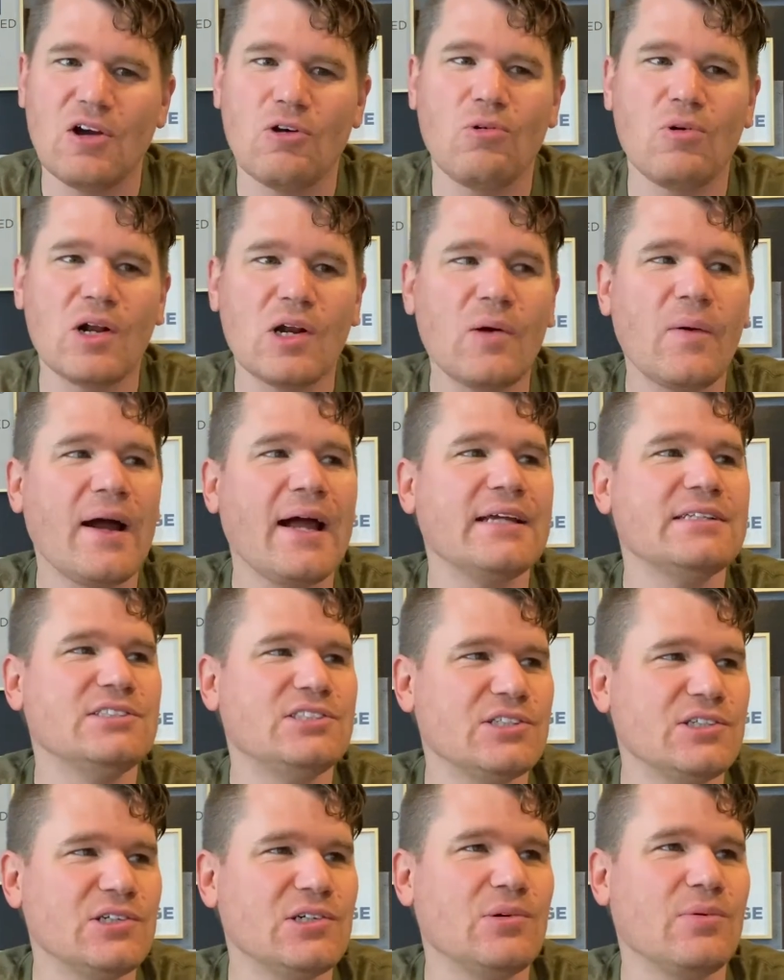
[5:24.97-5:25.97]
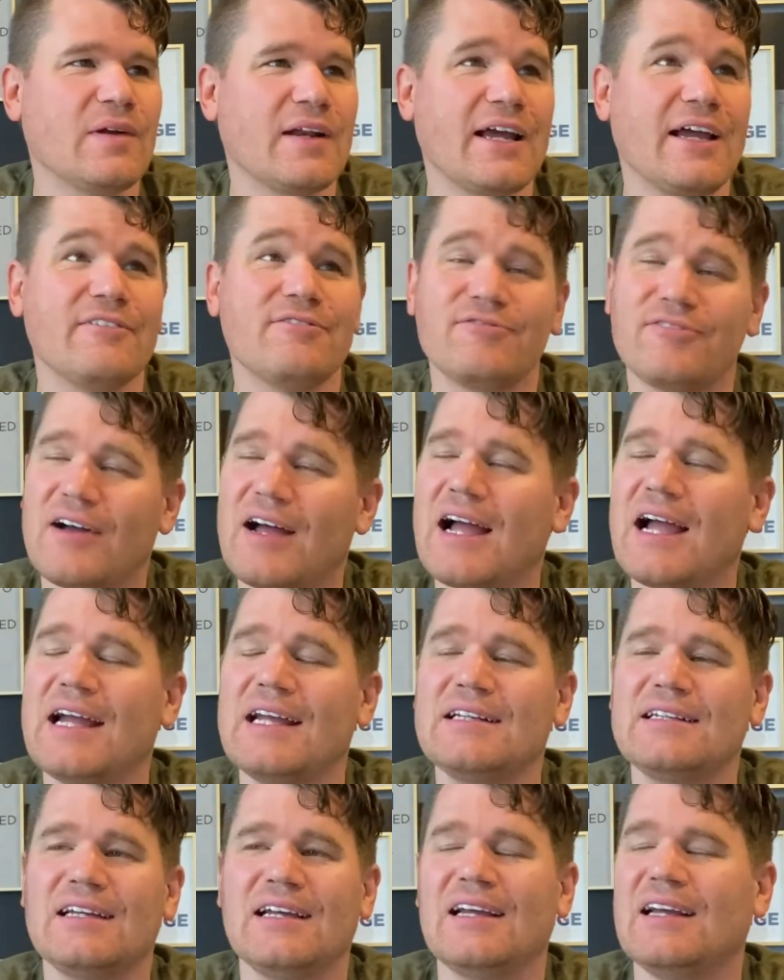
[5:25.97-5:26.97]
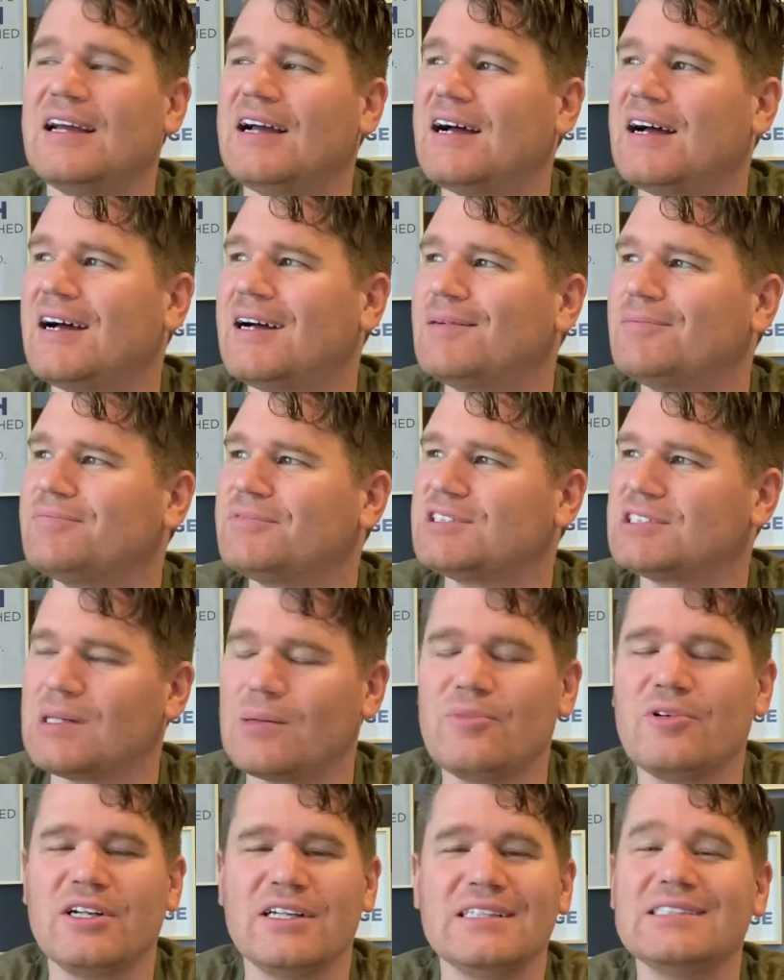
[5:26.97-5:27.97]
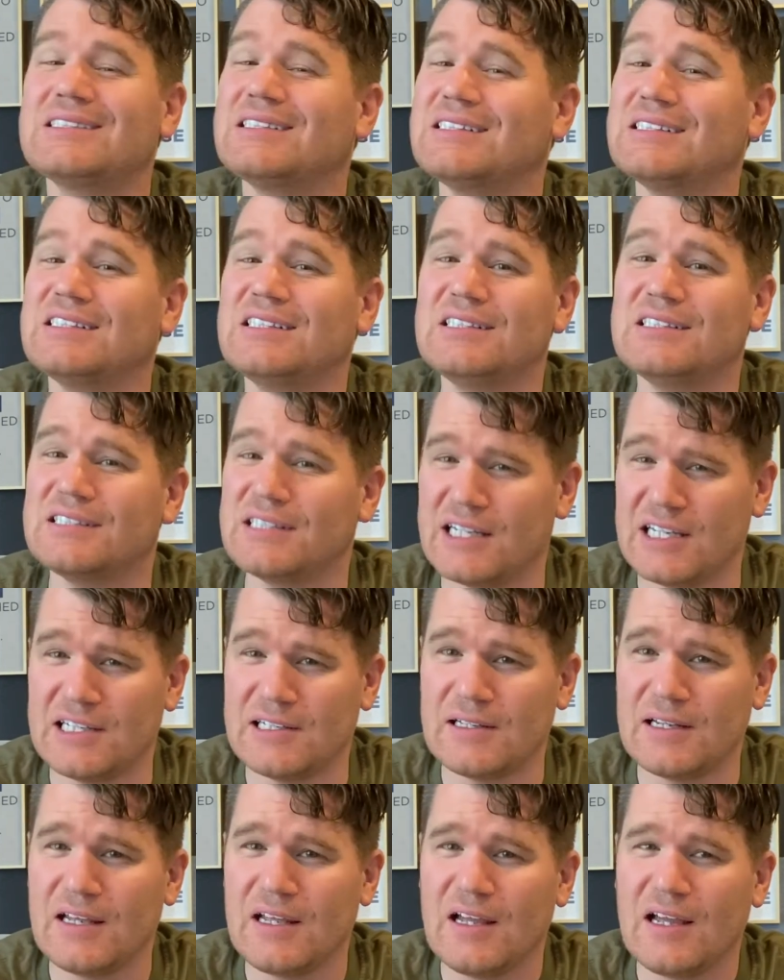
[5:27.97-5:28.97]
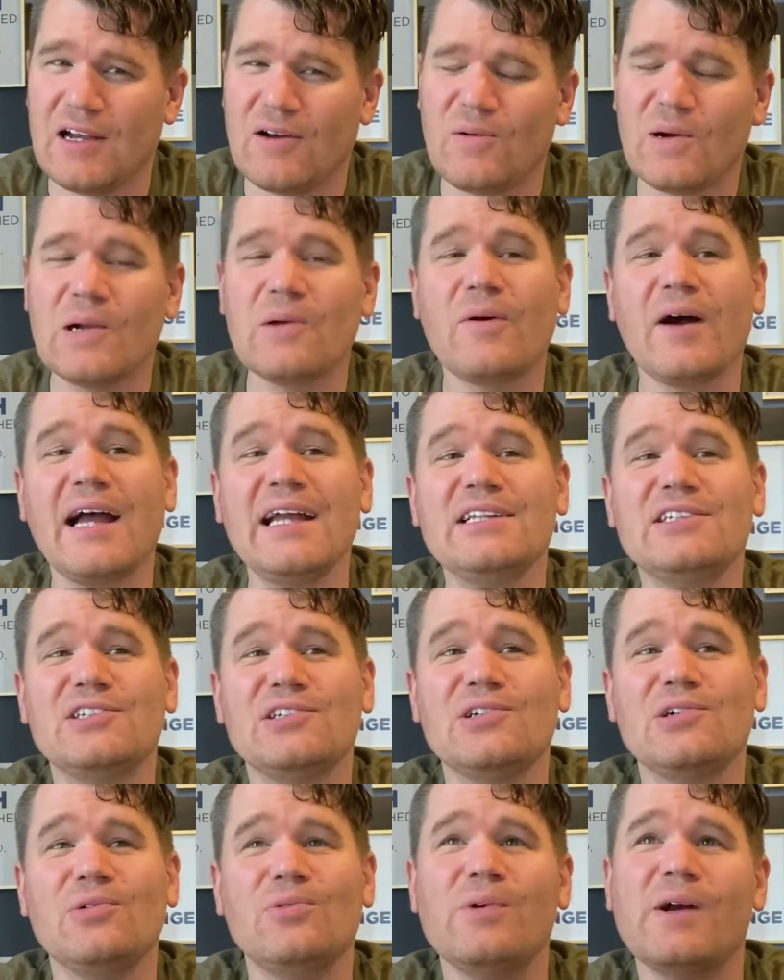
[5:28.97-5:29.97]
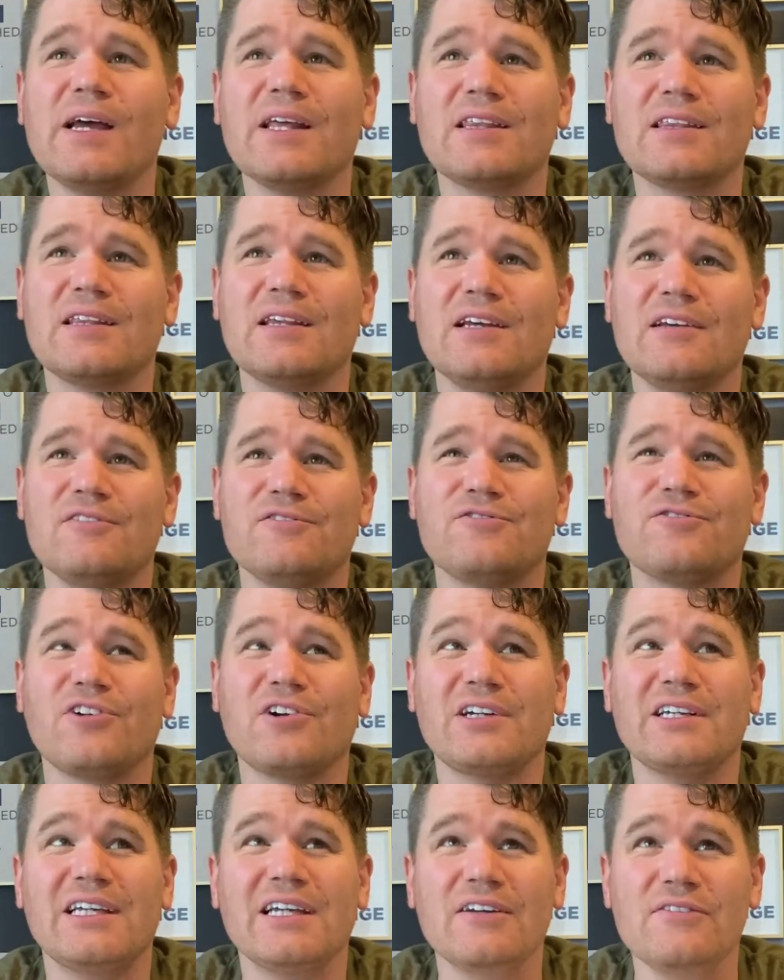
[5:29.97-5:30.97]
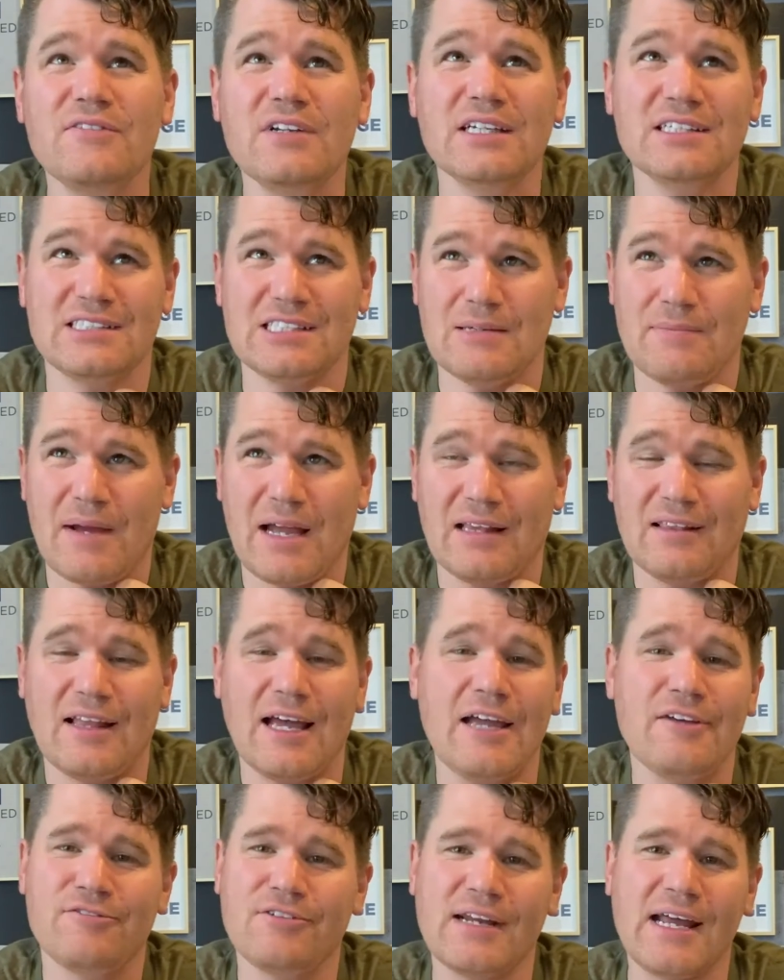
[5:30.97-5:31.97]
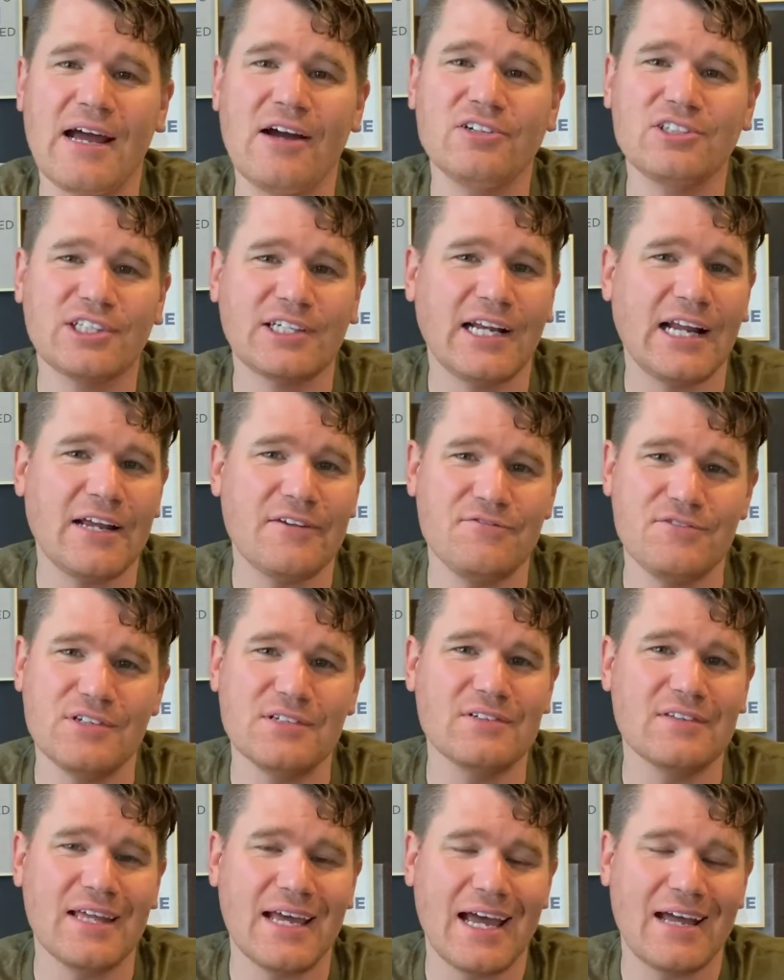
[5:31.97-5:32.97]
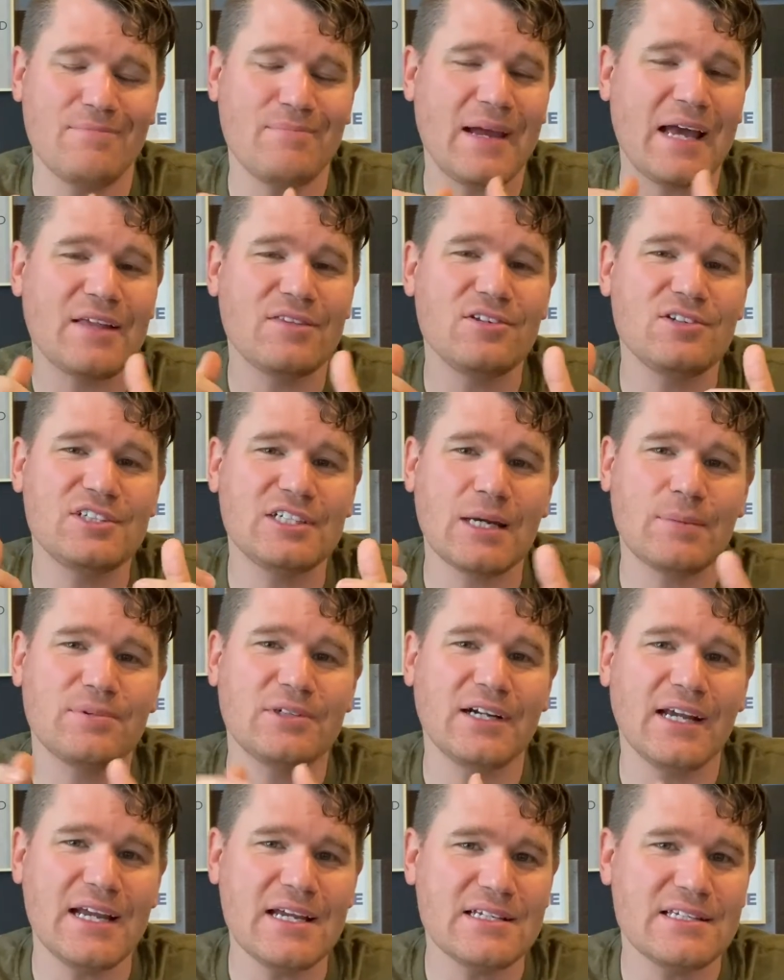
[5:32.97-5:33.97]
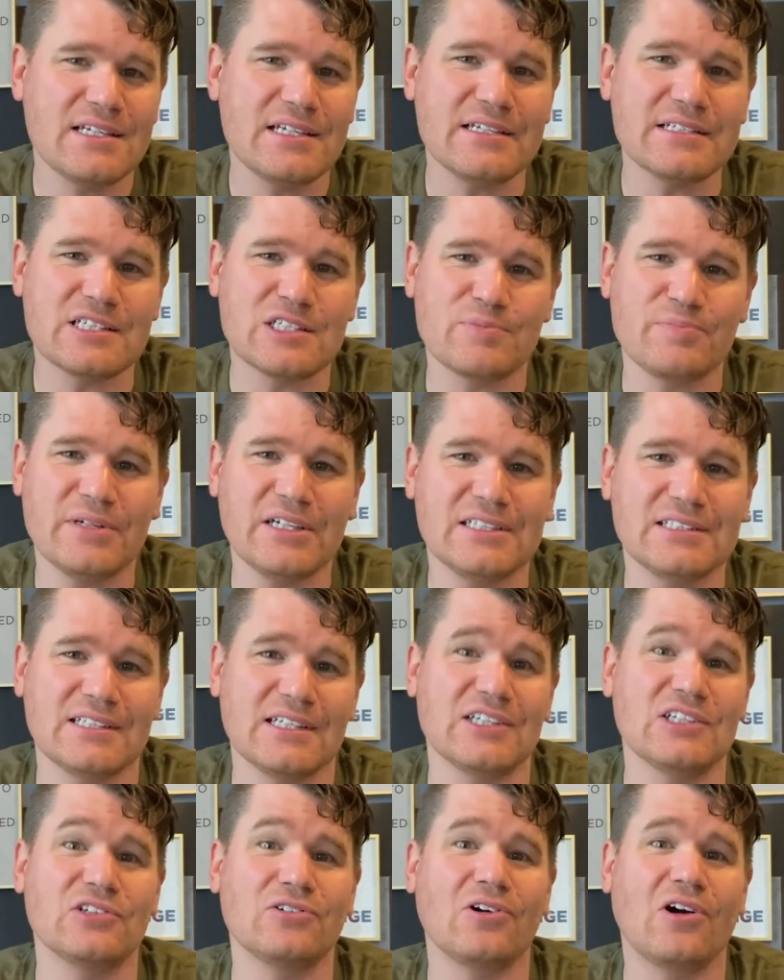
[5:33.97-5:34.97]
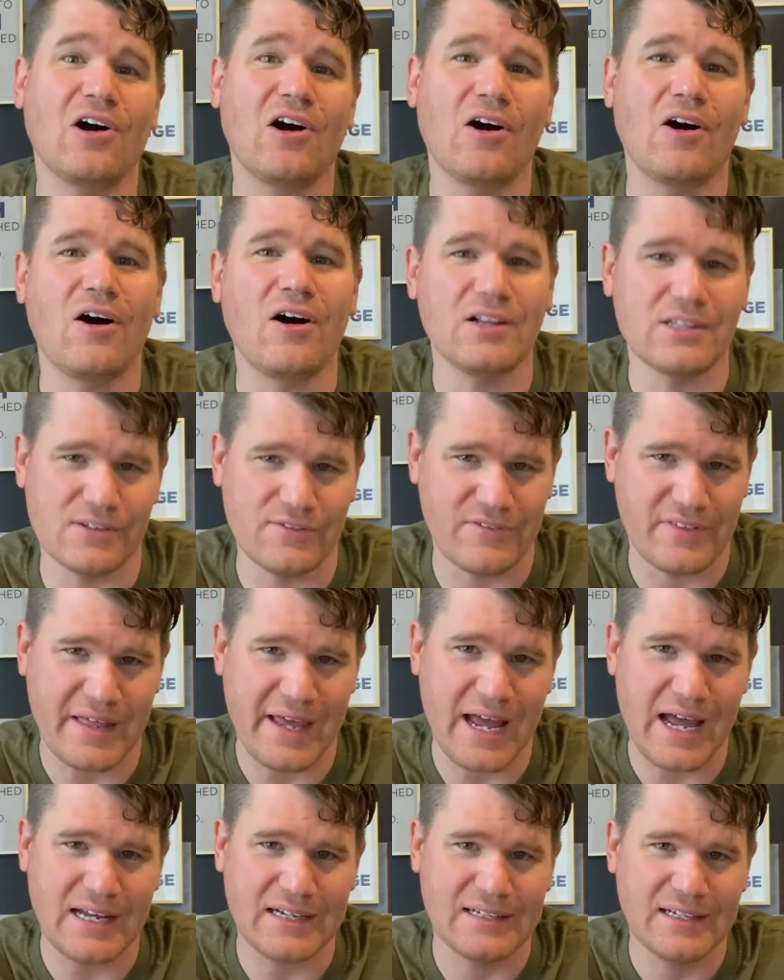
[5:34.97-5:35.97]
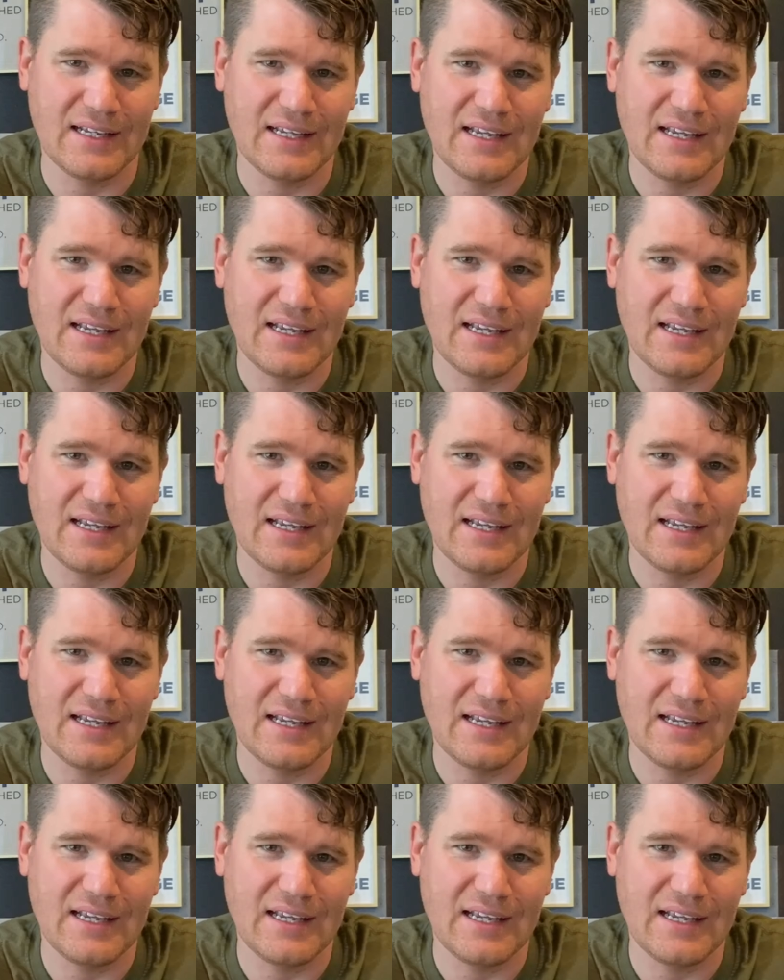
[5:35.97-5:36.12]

What do I do when I find um, someone is in sin? What do I do with forgiveness in my life and how should I view that? Matthew chapter 18 speaks into all of that.